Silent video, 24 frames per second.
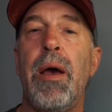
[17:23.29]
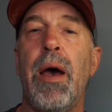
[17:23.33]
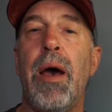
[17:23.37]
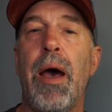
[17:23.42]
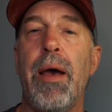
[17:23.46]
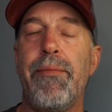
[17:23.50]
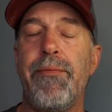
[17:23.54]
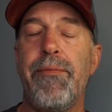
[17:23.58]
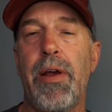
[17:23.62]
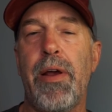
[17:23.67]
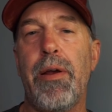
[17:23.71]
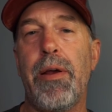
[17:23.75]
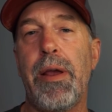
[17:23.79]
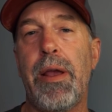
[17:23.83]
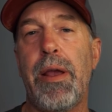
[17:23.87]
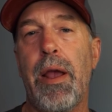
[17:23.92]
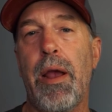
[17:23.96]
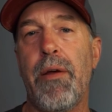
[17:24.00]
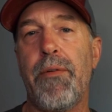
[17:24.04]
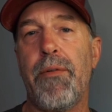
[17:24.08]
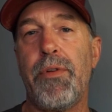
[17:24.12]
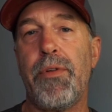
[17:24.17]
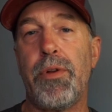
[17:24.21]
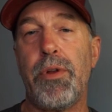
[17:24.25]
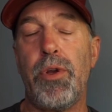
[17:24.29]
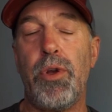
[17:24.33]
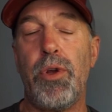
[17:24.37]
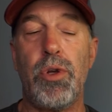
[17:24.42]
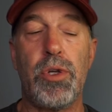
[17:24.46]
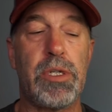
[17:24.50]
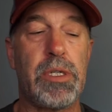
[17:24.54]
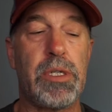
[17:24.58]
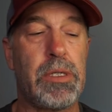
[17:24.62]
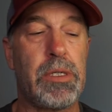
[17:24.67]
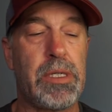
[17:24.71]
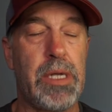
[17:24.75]
I'm very careful to
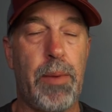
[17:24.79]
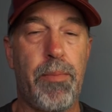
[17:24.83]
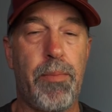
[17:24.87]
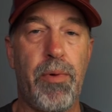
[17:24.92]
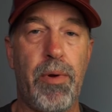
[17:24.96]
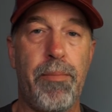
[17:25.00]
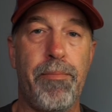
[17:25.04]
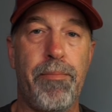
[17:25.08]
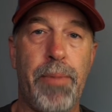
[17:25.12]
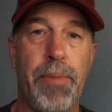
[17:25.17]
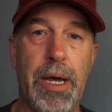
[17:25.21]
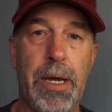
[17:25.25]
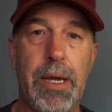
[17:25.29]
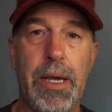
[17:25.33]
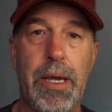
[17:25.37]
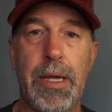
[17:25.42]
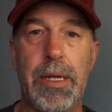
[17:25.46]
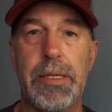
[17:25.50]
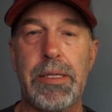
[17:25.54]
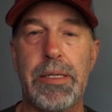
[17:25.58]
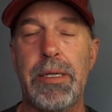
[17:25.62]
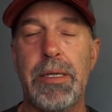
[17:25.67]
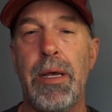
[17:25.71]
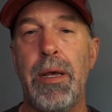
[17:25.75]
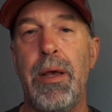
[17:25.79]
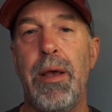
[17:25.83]
use separate buckets,